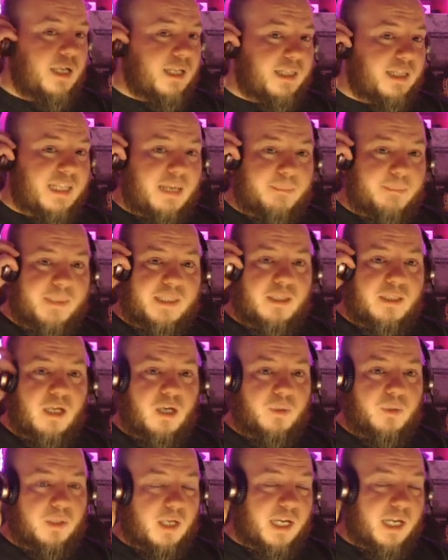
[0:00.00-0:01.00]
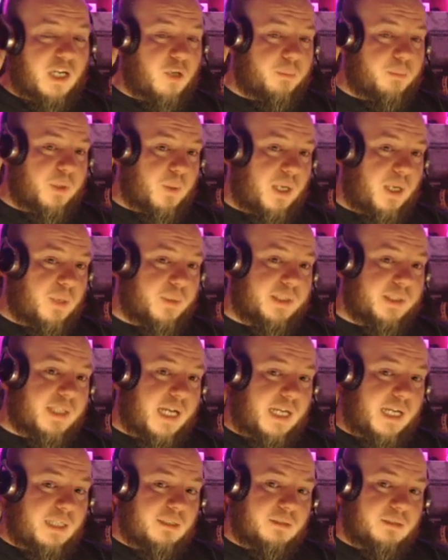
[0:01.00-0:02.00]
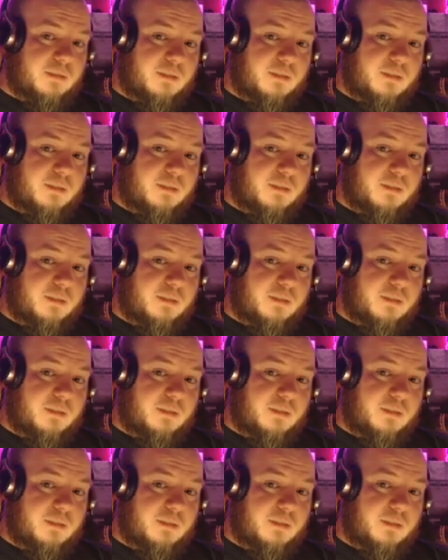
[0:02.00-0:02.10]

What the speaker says: let me know and I'll help you out with that.